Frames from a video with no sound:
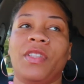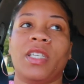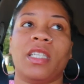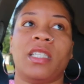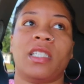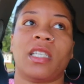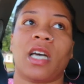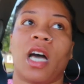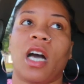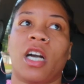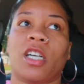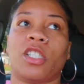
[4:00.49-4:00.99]
the
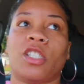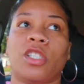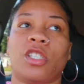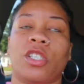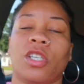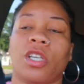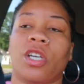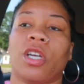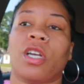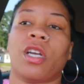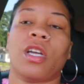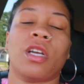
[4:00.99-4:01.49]

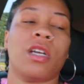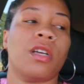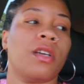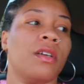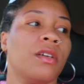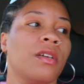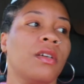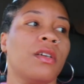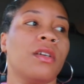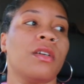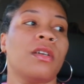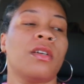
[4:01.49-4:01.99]
doctor.
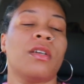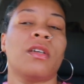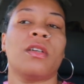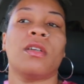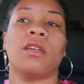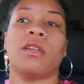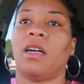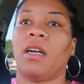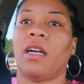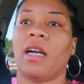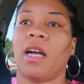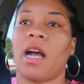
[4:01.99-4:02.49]

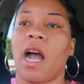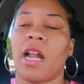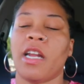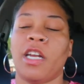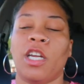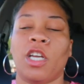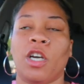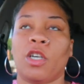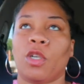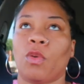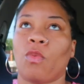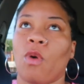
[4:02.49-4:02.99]
I need
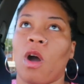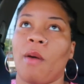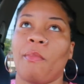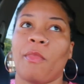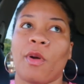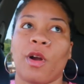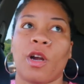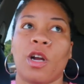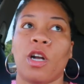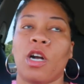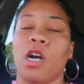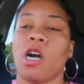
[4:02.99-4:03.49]
to go to
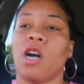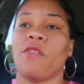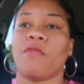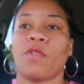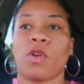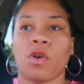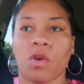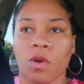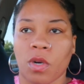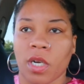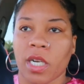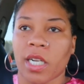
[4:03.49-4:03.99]
Walmart, of
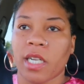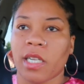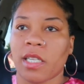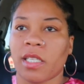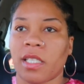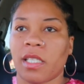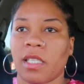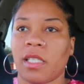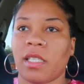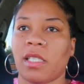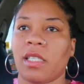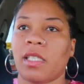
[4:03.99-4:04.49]
course.
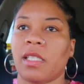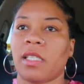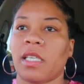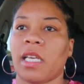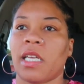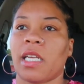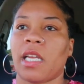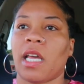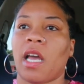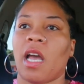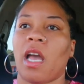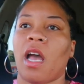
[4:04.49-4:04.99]

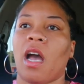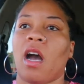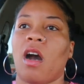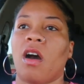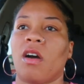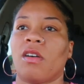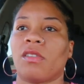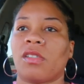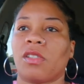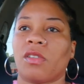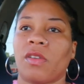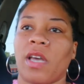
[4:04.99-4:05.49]
And I
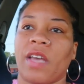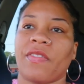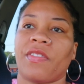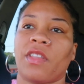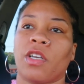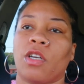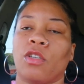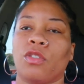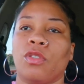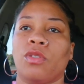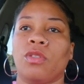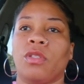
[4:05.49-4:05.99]
also have to
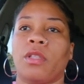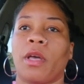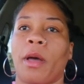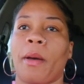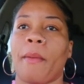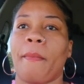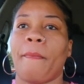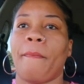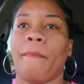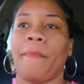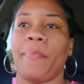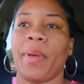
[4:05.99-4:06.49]
go to the
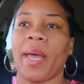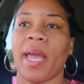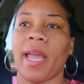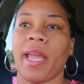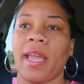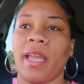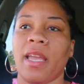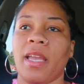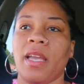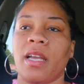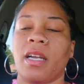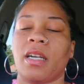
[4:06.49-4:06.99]

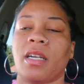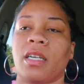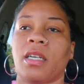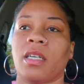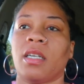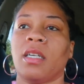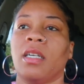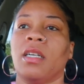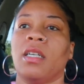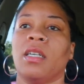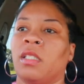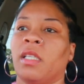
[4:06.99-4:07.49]
bank.
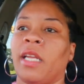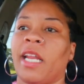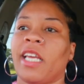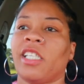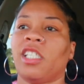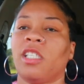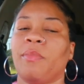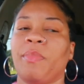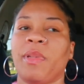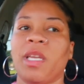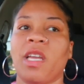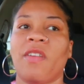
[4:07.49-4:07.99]
Today
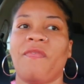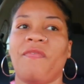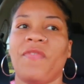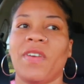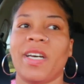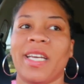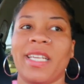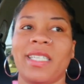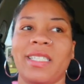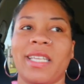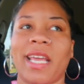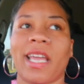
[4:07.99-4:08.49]
should be a
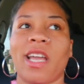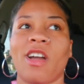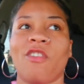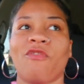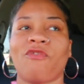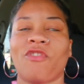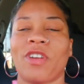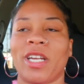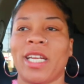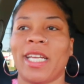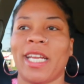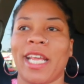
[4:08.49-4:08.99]
fun day of
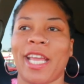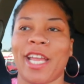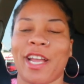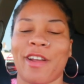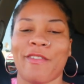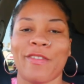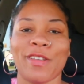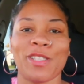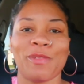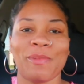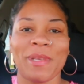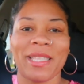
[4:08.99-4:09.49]
running
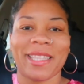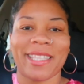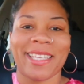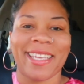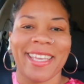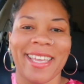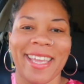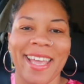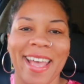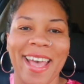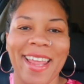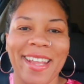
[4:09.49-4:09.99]
errands with
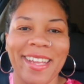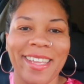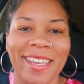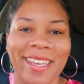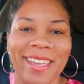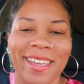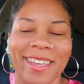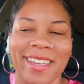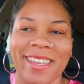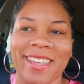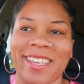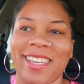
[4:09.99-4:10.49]

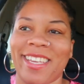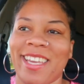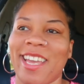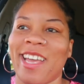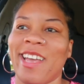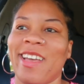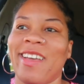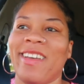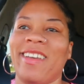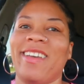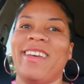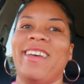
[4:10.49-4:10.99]
Kelly.
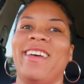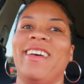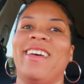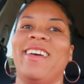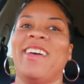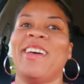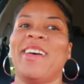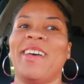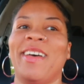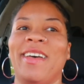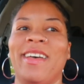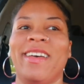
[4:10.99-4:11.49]

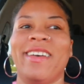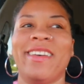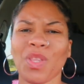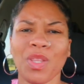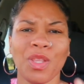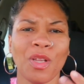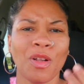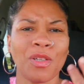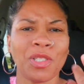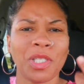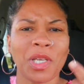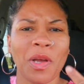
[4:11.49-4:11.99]

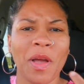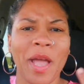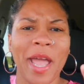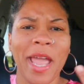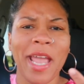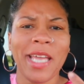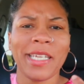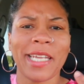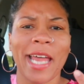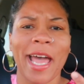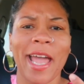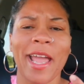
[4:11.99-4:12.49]
Don't y'all
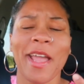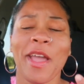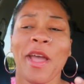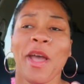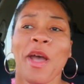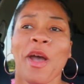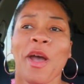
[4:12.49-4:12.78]
hate like